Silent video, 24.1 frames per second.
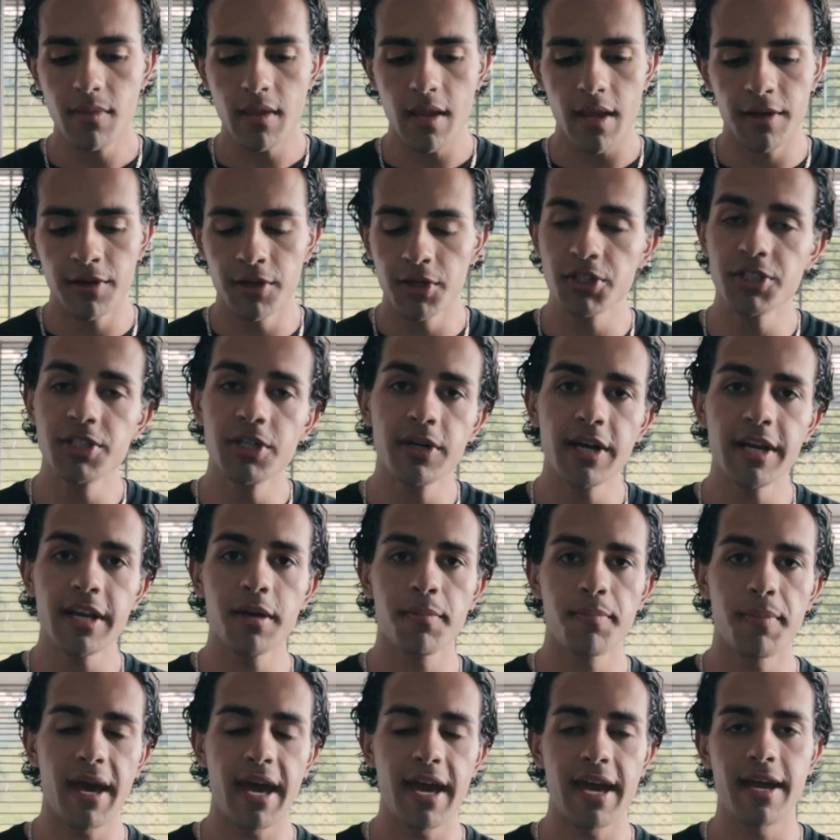You're still getting
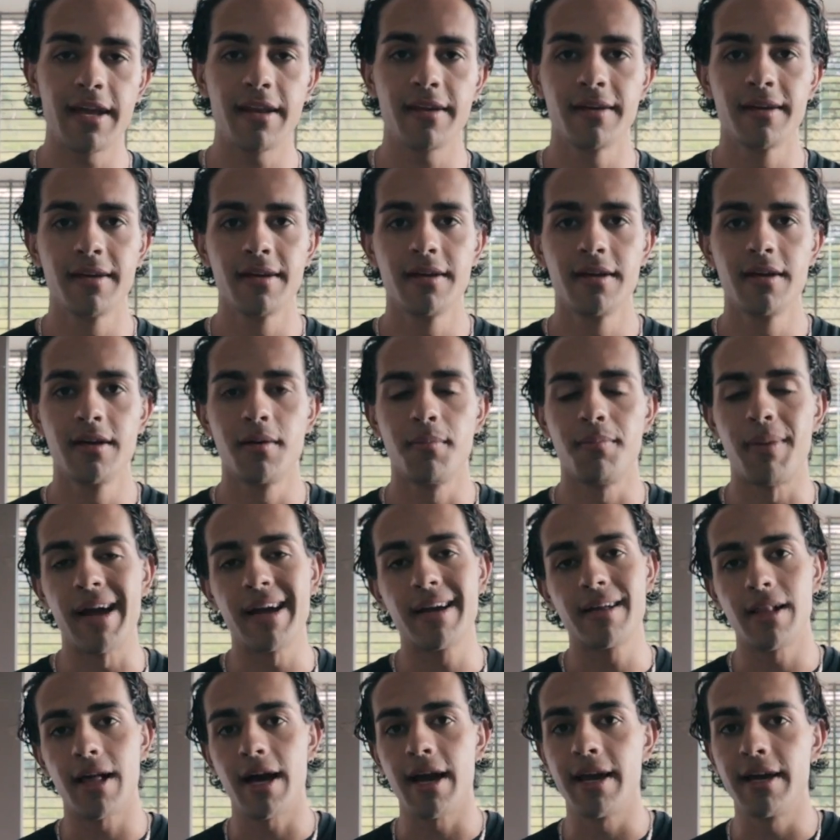paid by
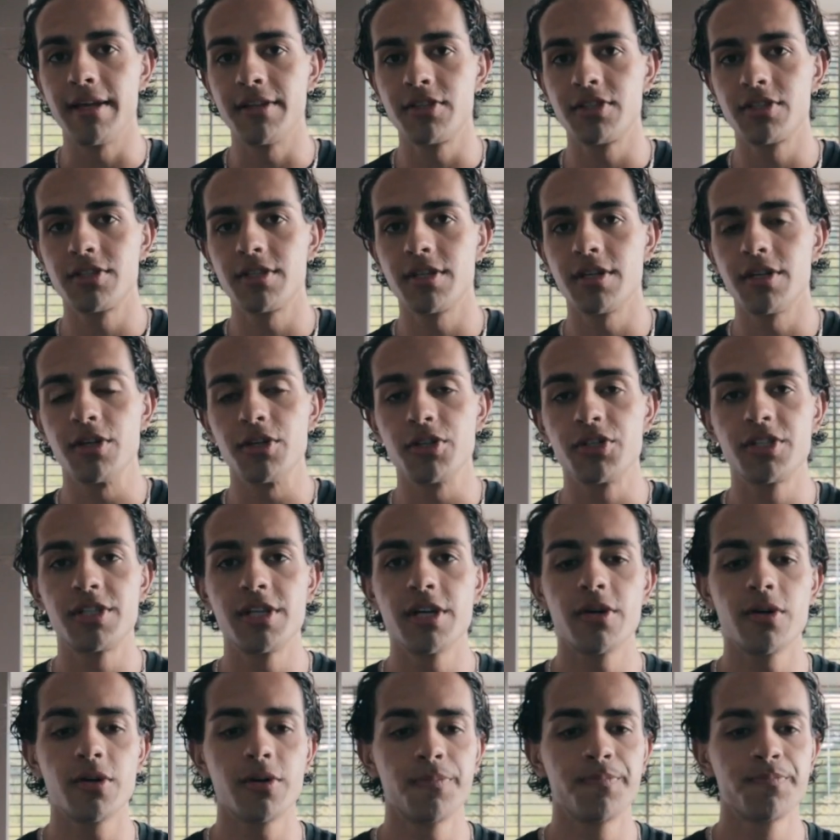clients. You're
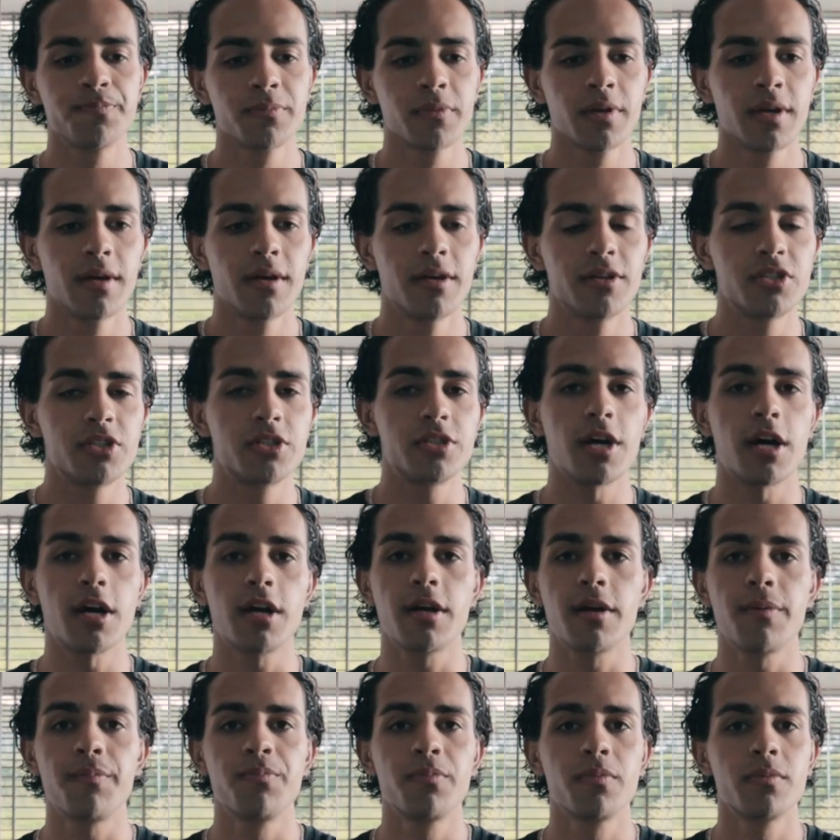still
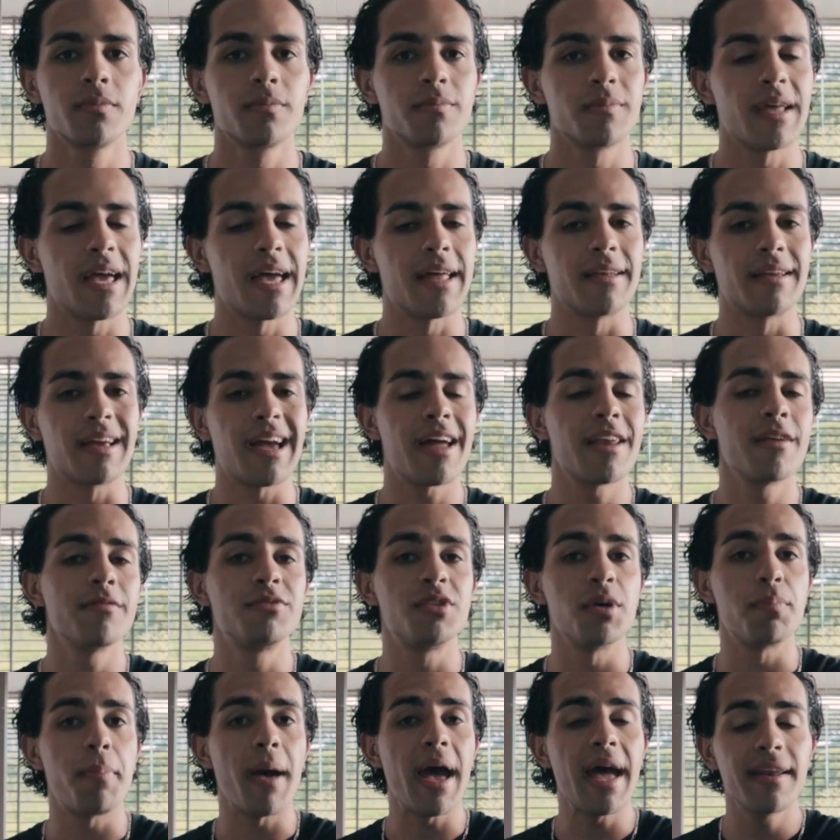stuck and kind of
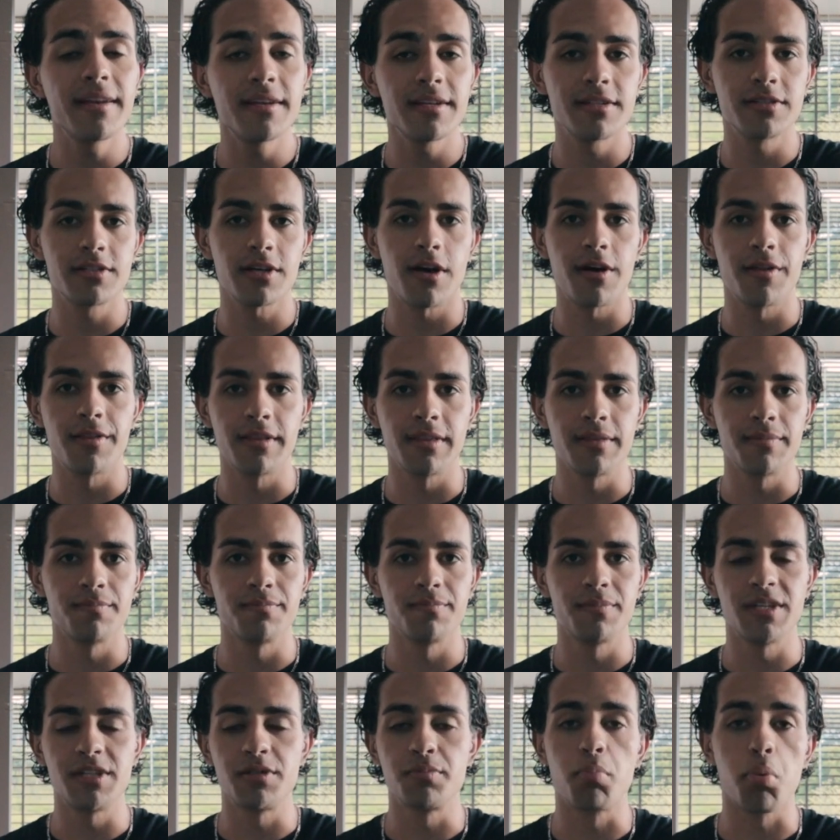dependent on
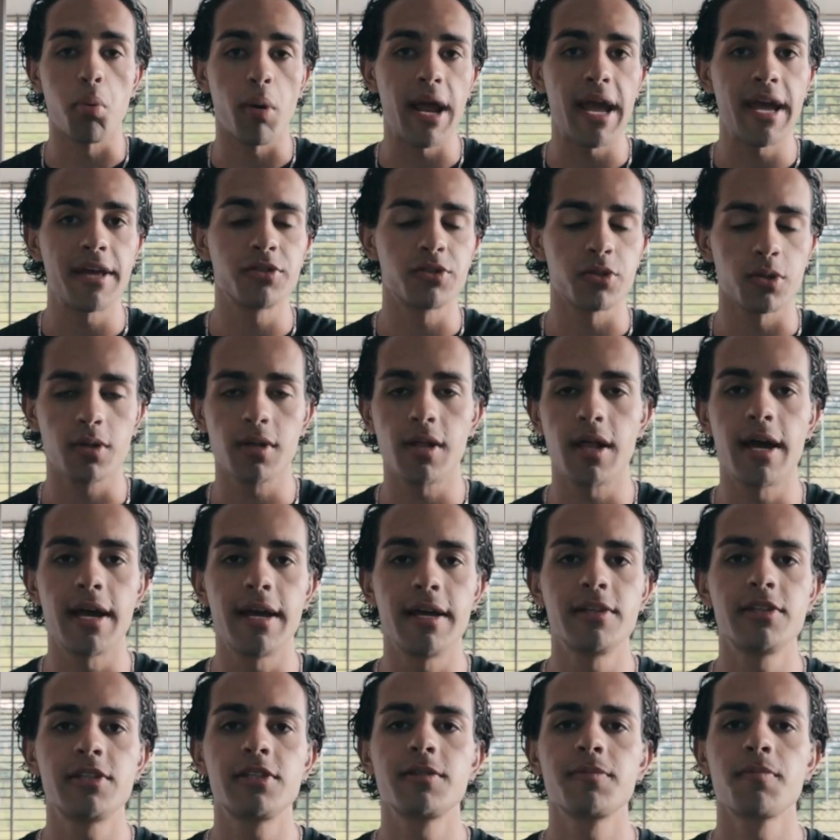these brands or
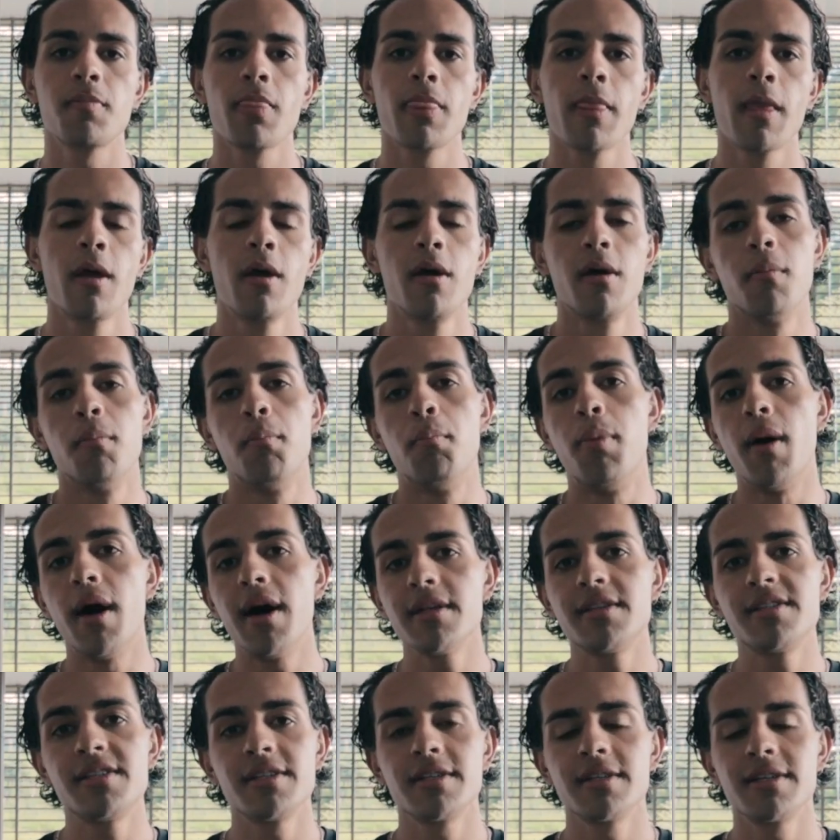clients.
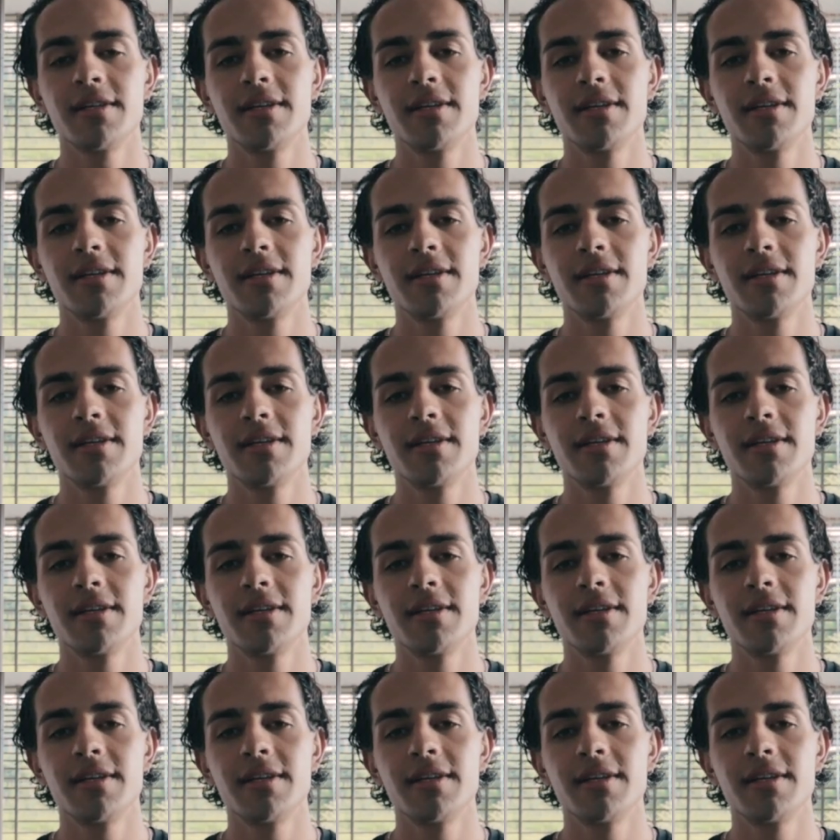But